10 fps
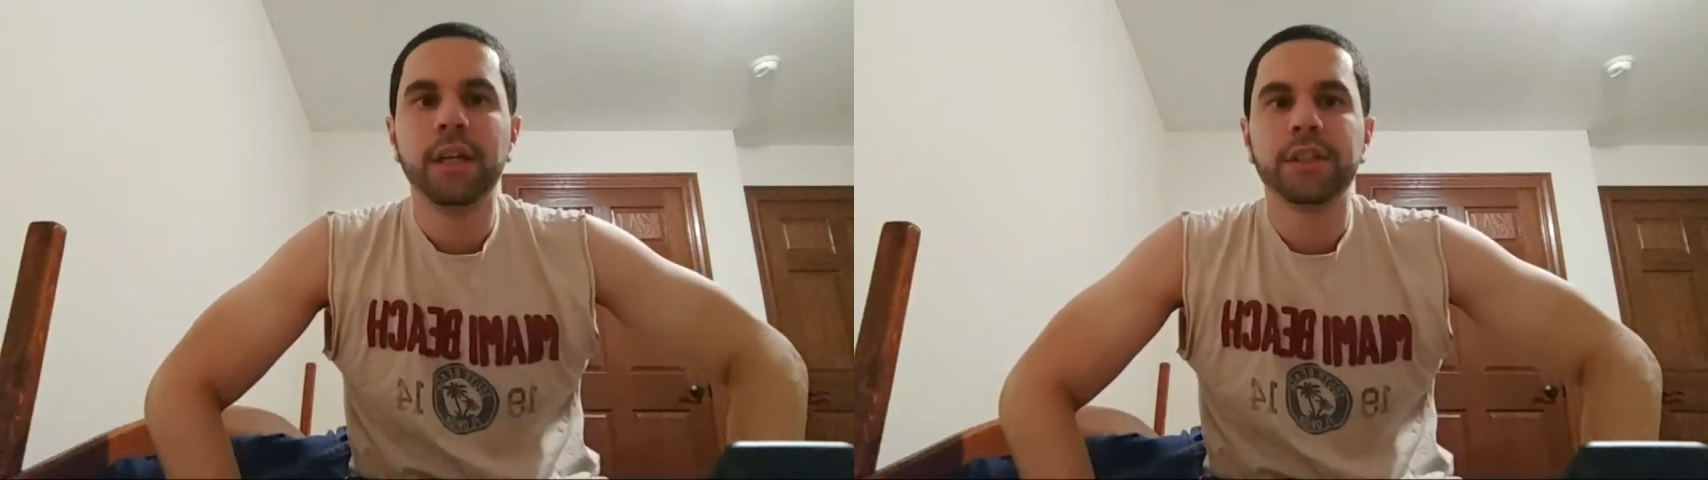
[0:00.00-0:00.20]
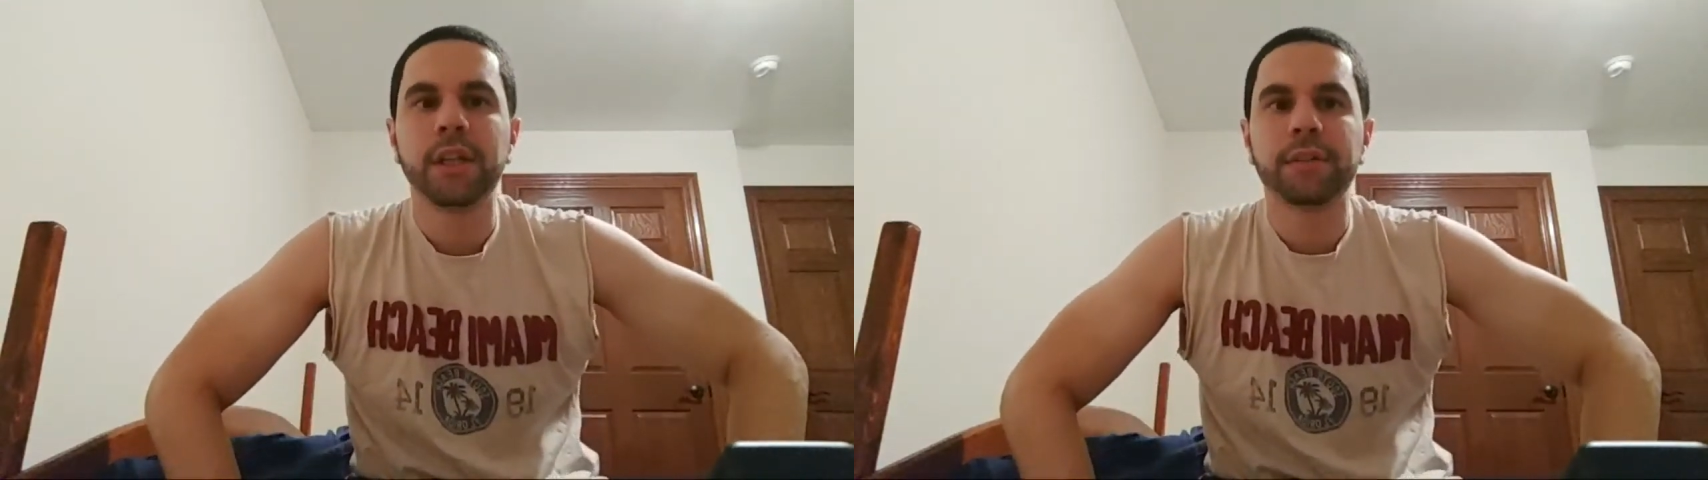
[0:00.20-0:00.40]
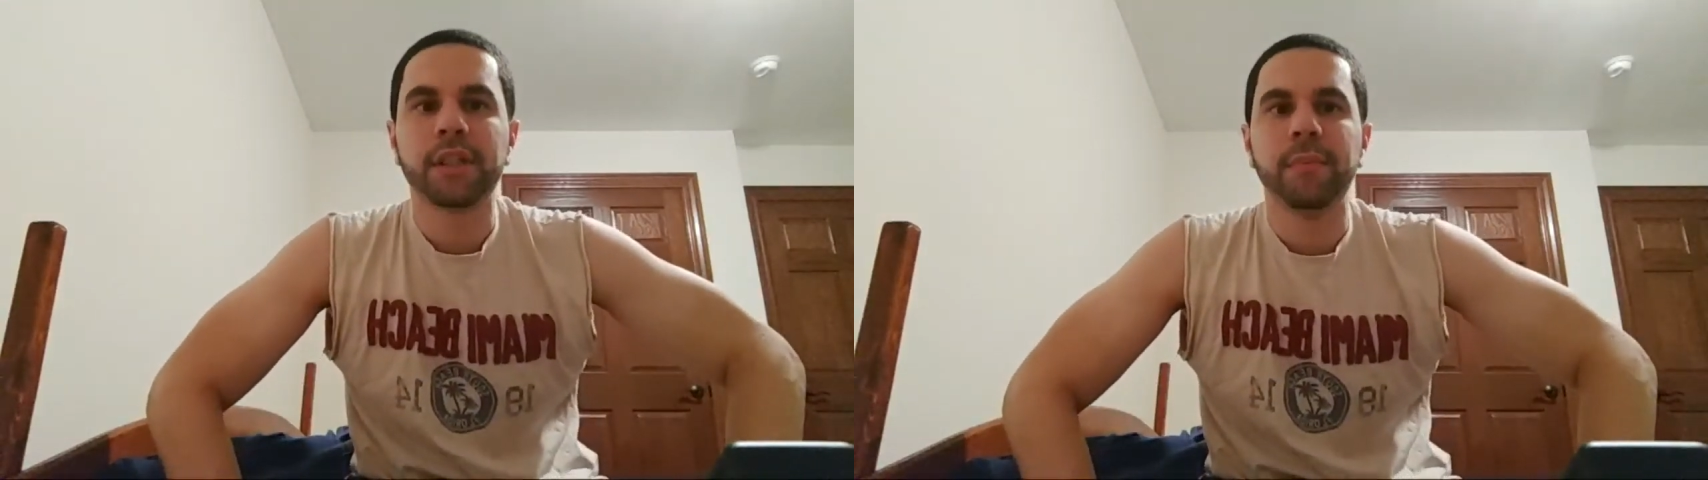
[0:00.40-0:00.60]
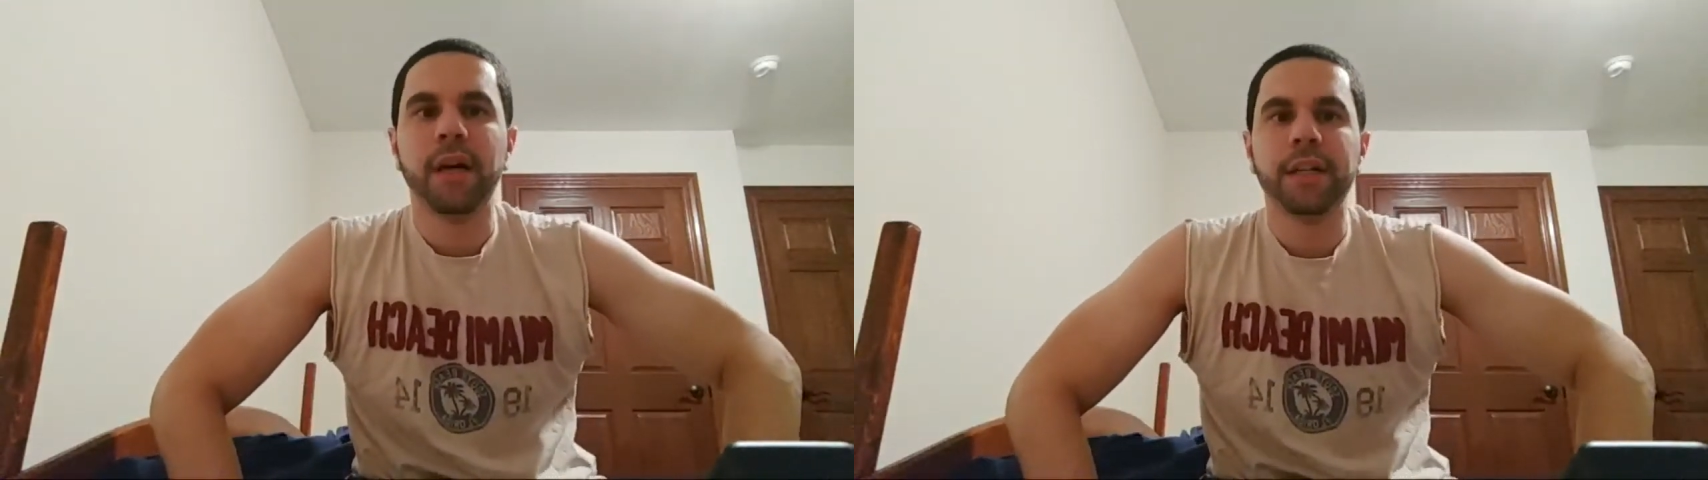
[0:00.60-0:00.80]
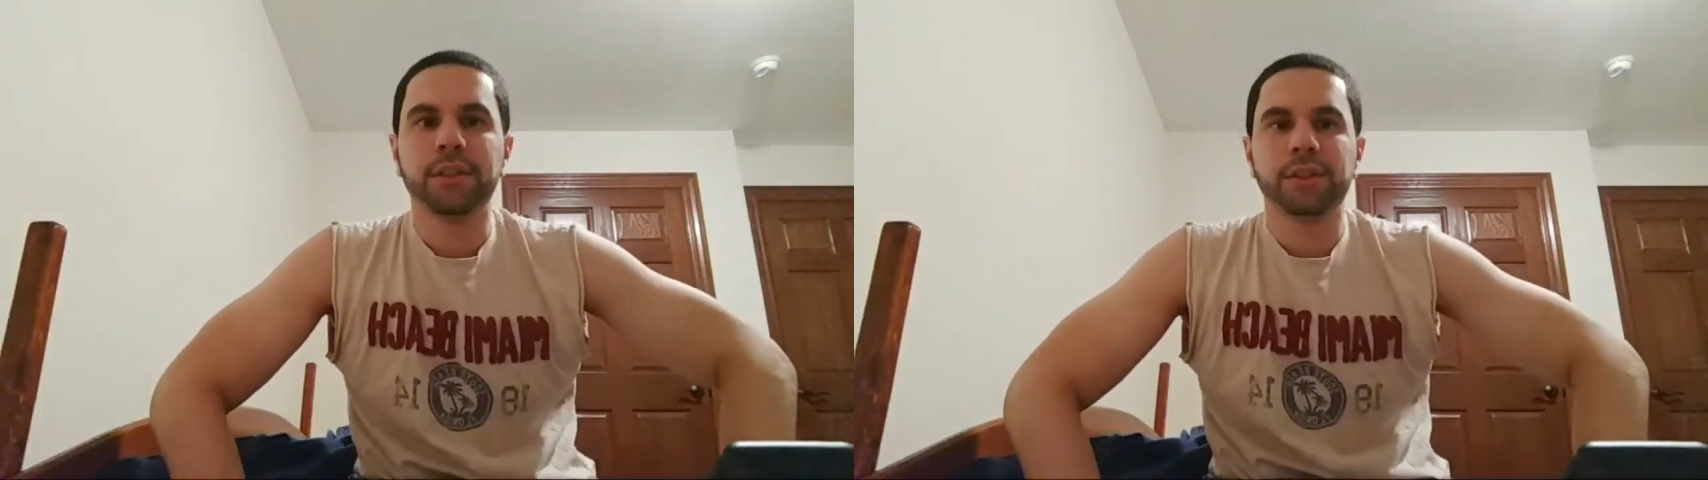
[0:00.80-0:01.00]
share with them
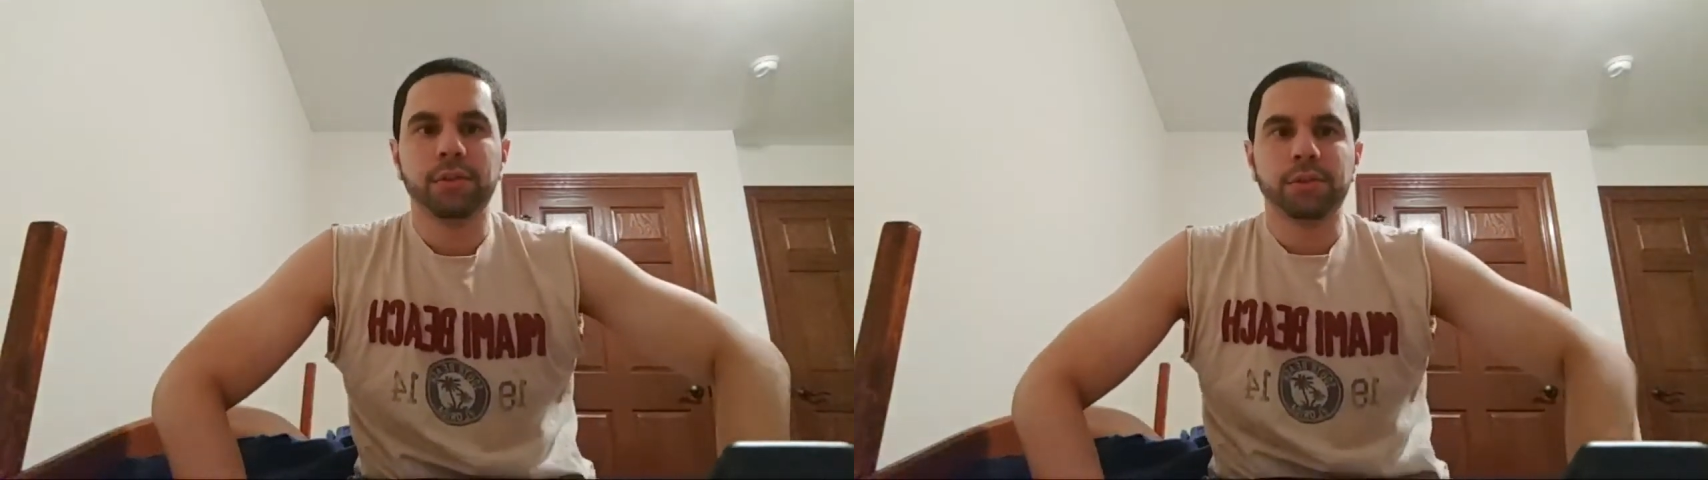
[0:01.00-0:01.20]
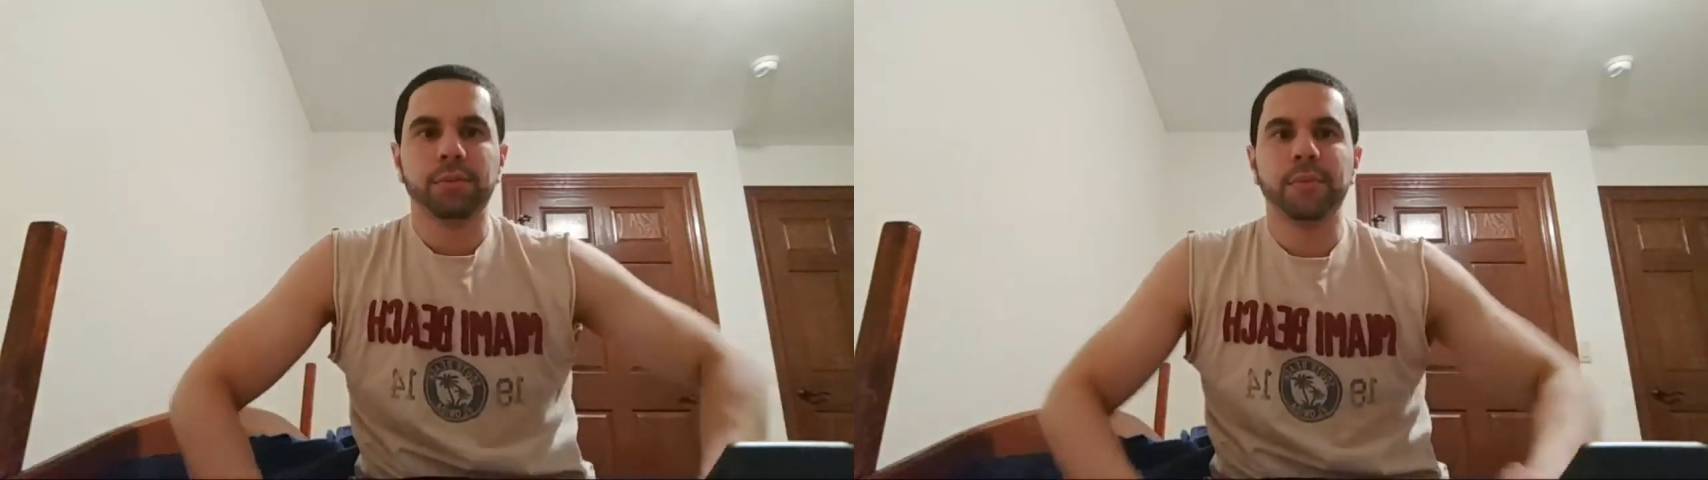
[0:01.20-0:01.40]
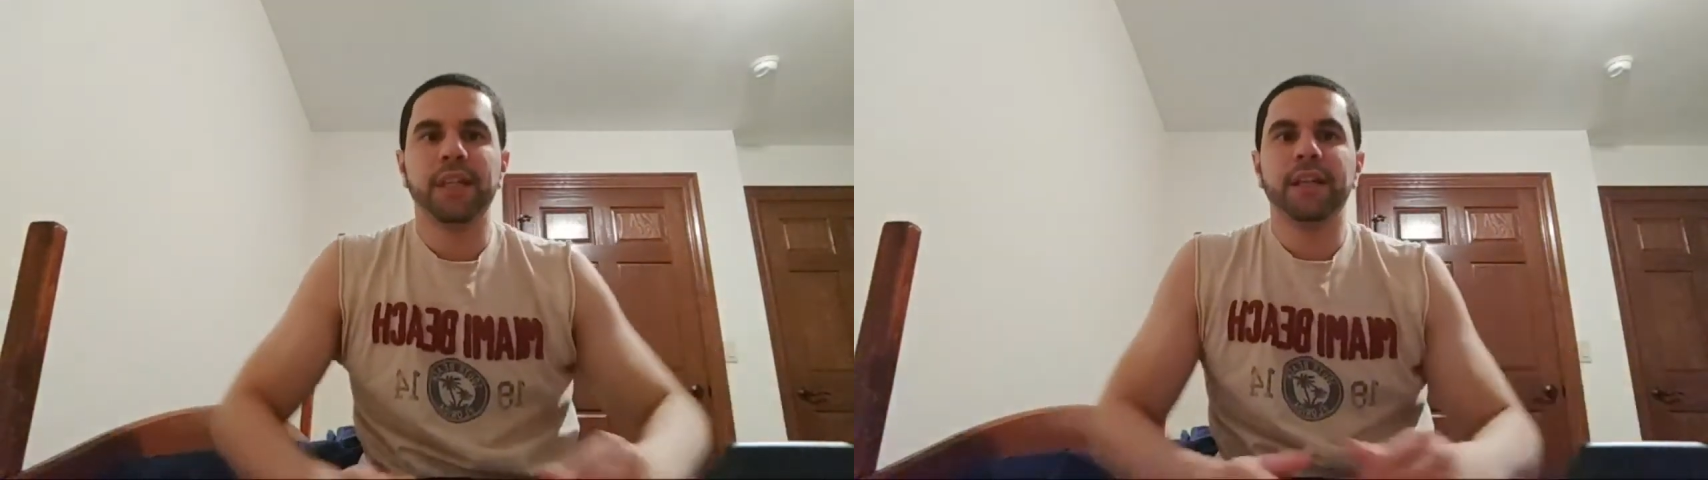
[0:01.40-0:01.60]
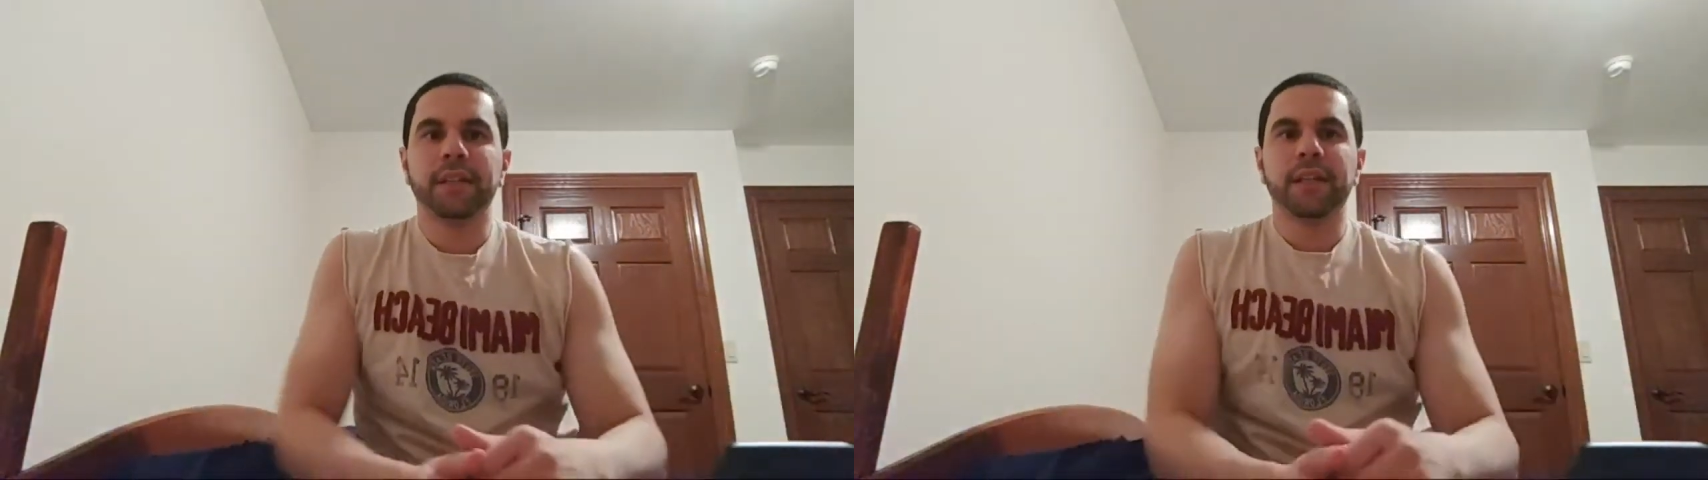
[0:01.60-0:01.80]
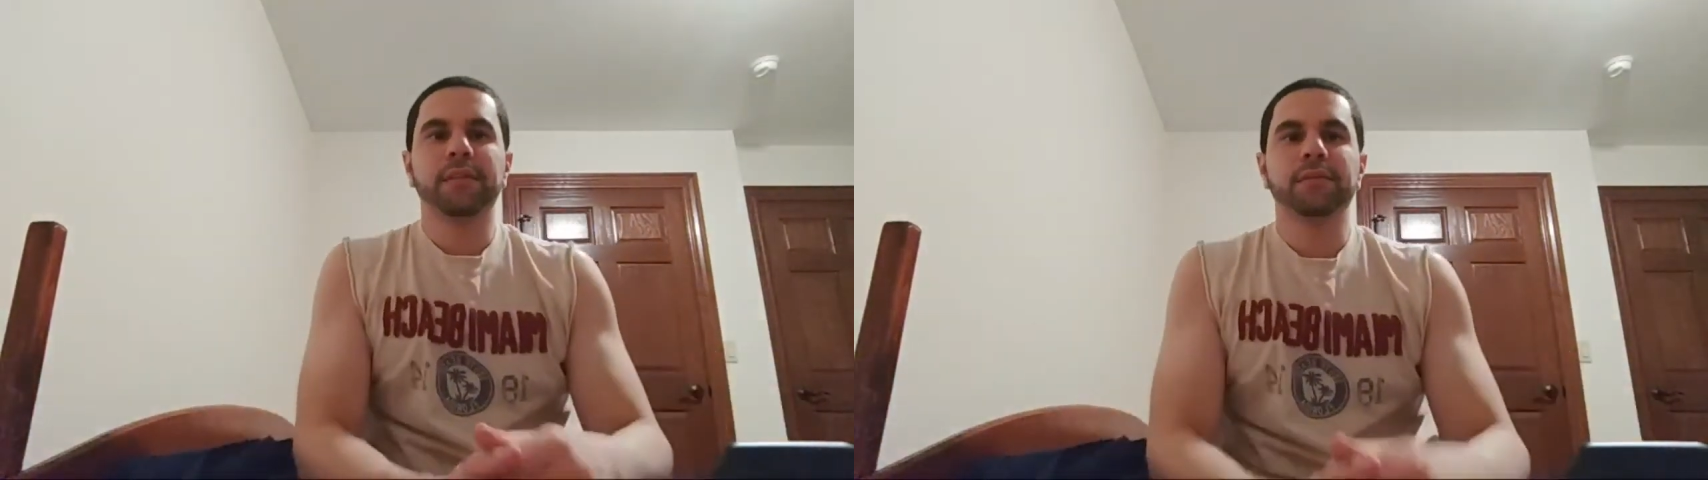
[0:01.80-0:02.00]
on your social media
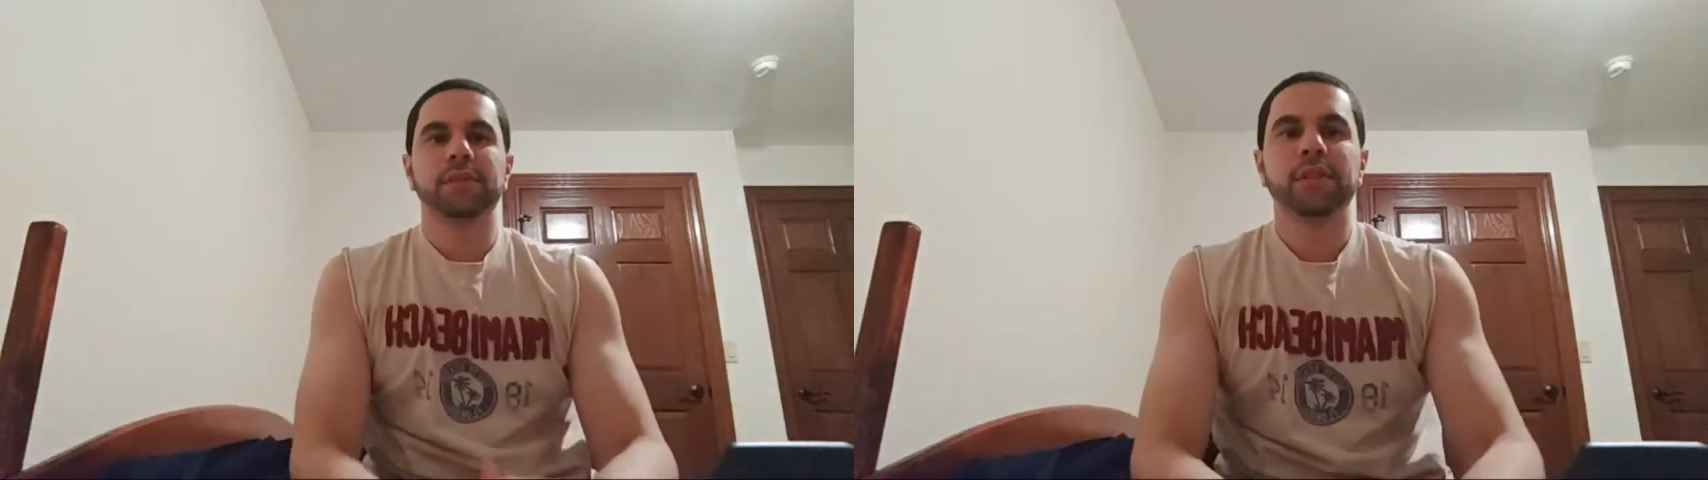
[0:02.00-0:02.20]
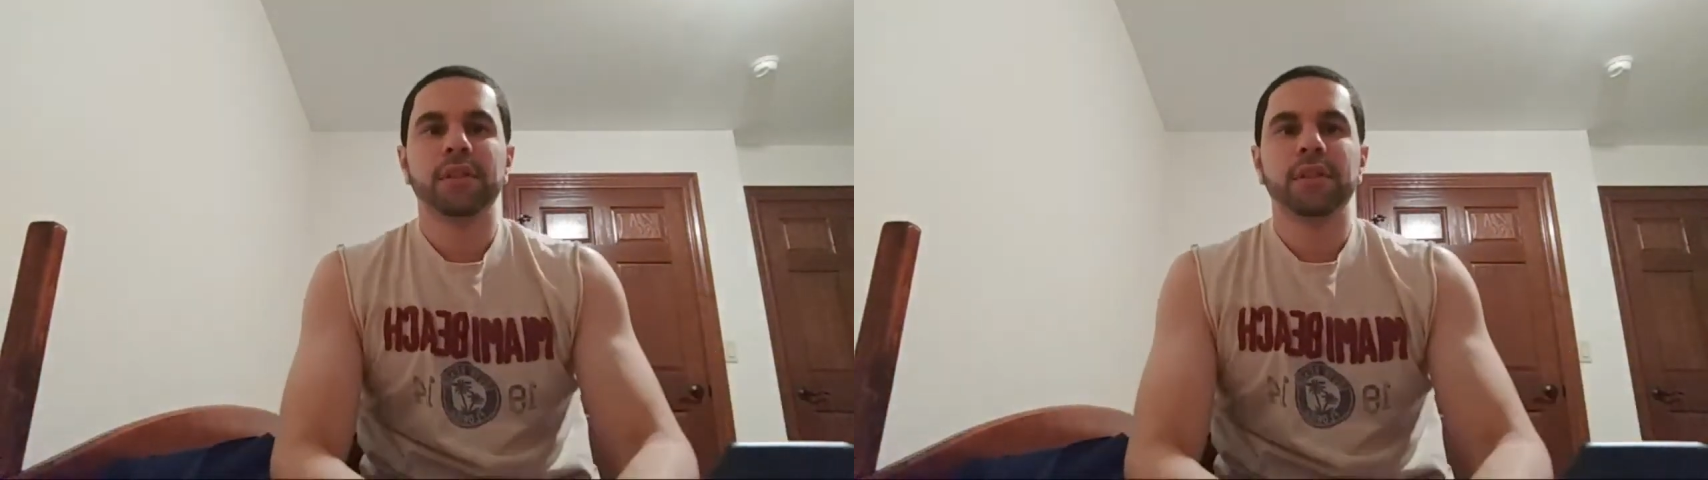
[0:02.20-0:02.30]
accounts.